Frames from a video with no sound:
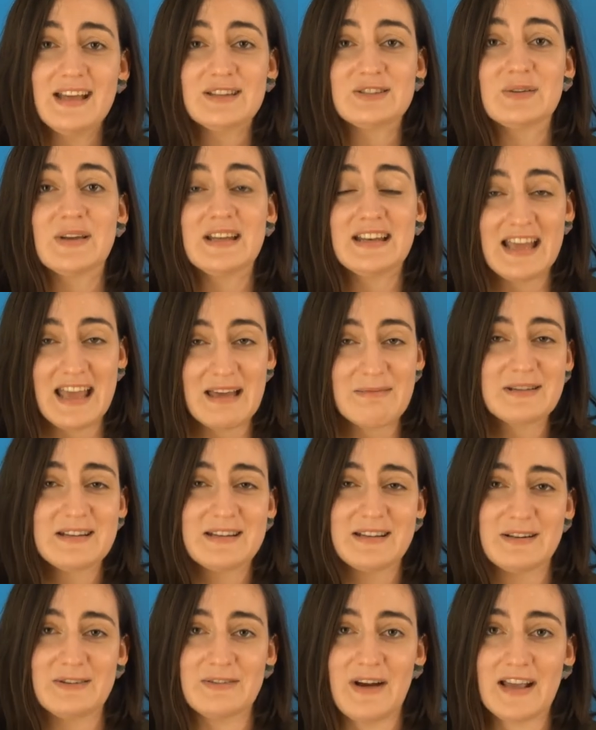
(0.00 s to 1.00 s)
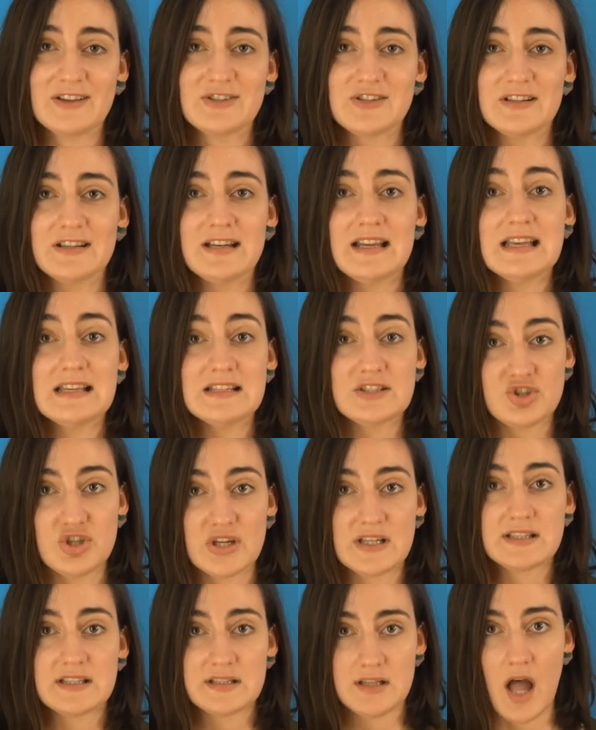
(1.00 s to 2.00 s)
to inhibit an erection is
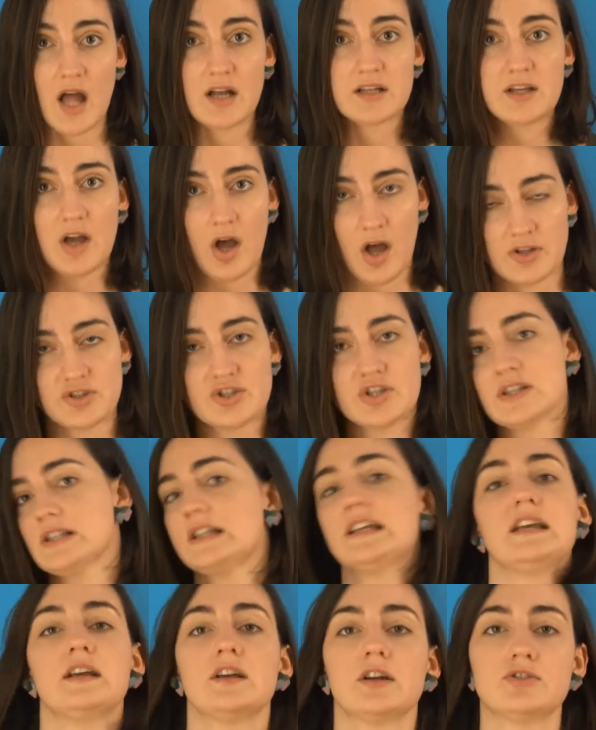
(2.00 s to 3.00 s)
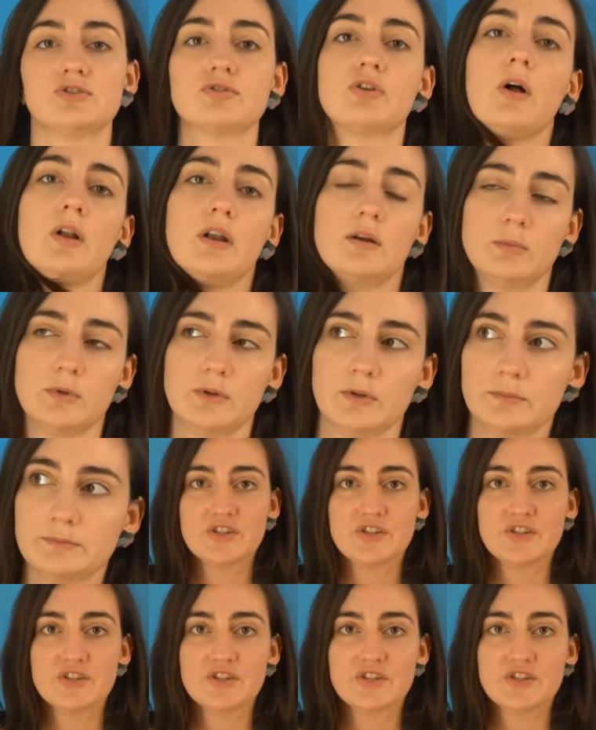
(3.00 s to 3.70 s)
just not consciously controllable.